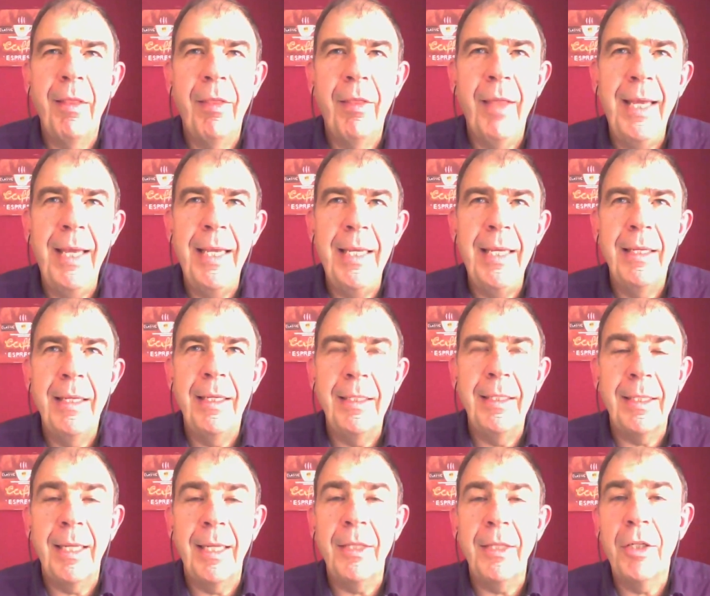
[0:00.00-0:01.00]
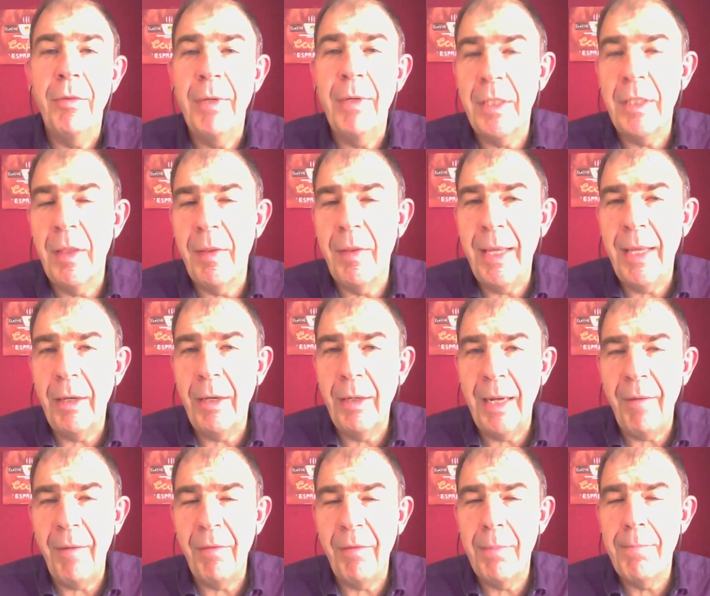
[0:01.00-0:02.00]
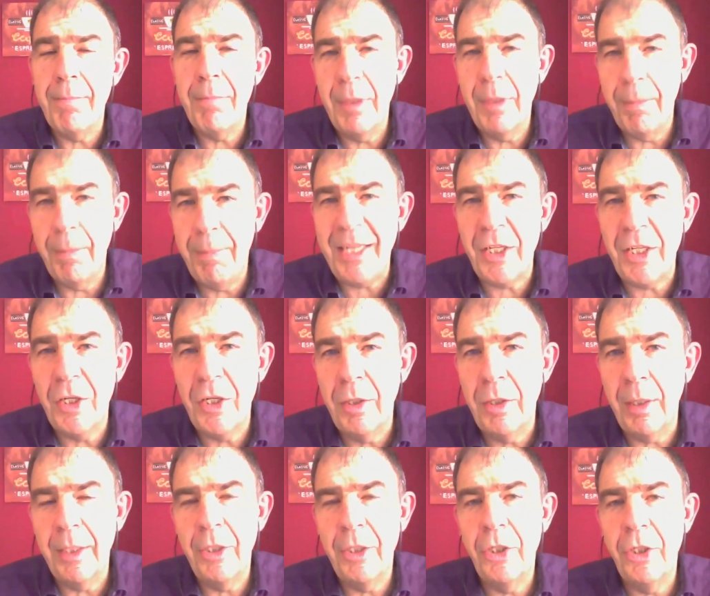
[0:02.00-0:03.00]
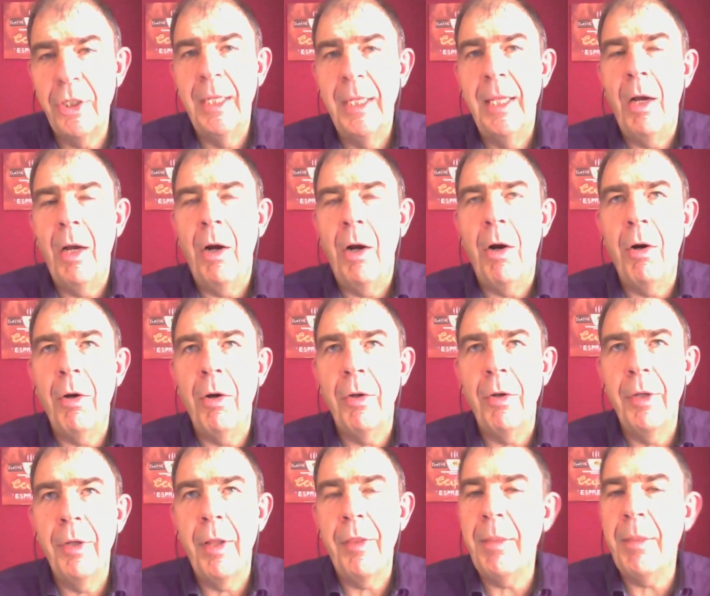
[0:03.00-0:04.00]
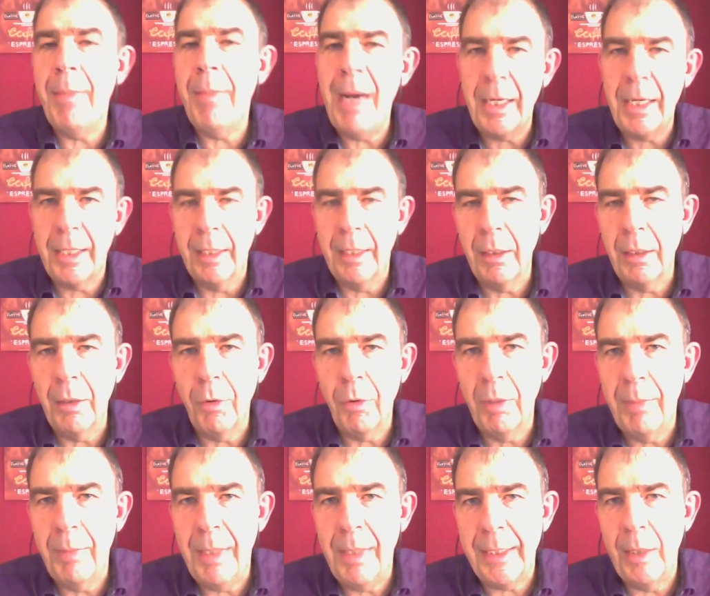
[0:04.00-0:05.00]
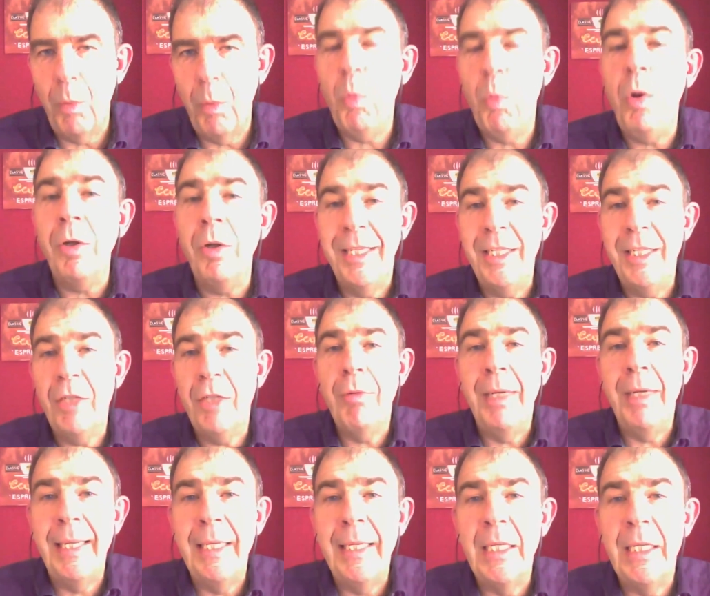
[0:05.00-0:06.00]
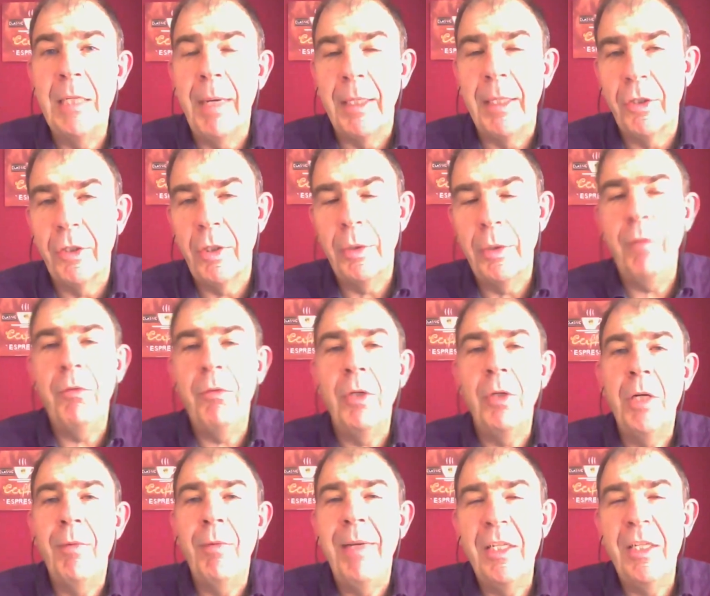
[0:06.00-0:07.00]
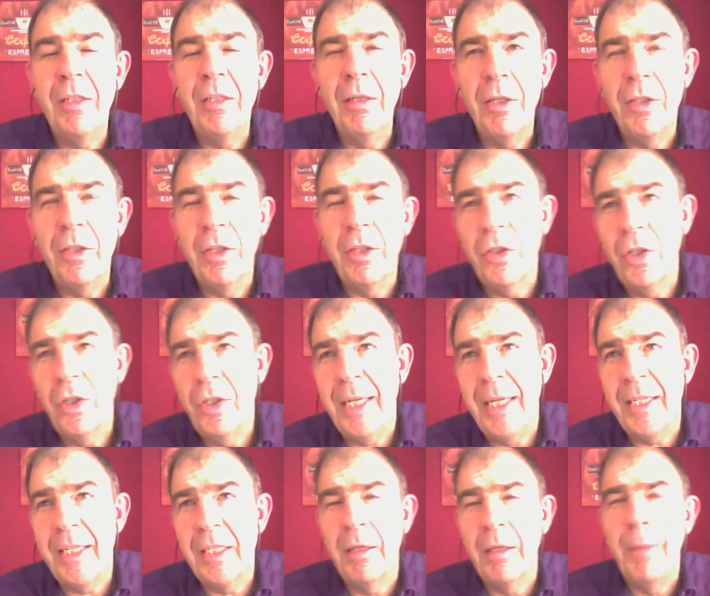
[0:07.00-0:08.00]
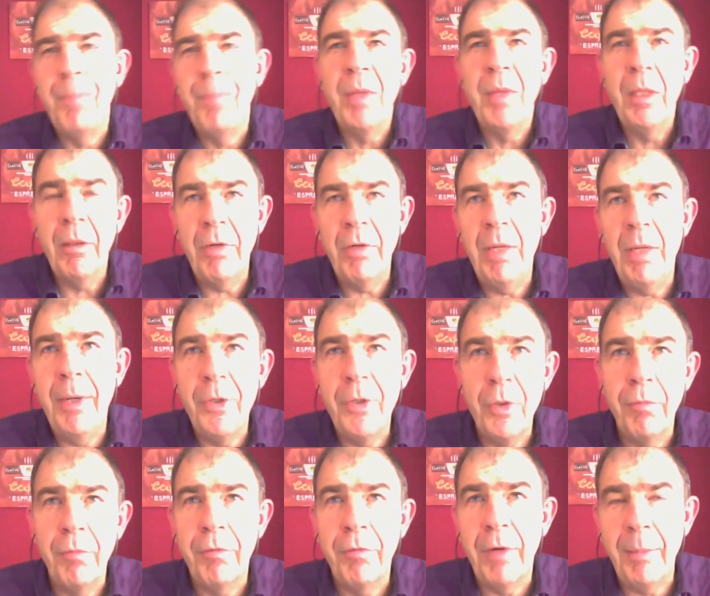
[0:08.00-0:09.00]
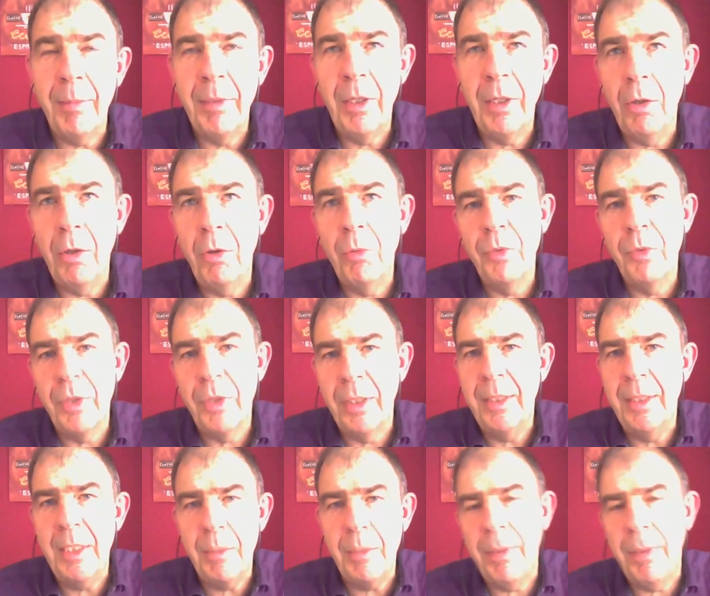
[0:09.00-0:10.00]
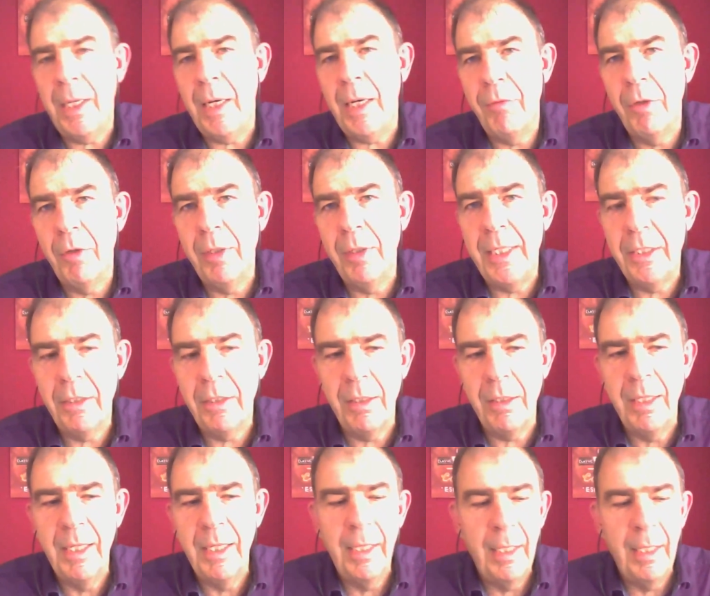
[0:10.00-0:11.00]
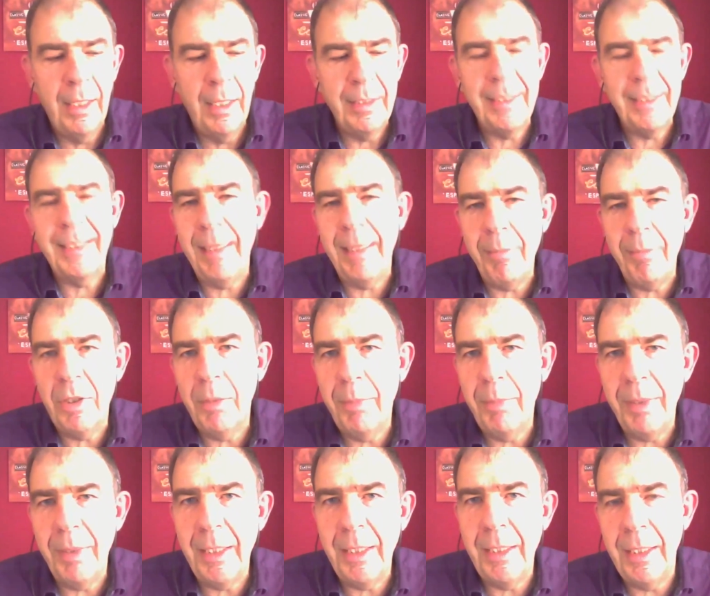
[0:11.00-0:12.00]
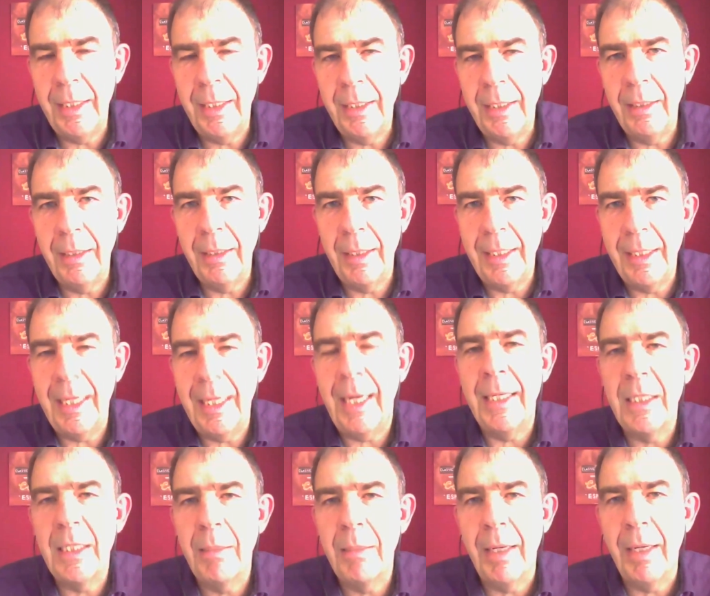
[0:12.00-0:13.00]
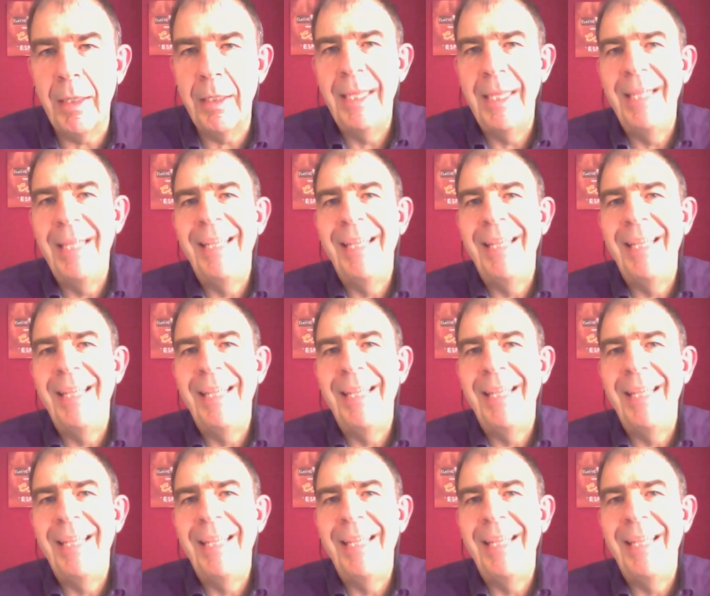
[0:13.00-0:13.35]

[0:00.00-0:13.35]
it stands to reason that they're going to have the best knowledge on the market, the local market. What is really in demand? So you've done your research that suggests that 3-bedroom family homes in this part of Nuneaton seem to be in high demand.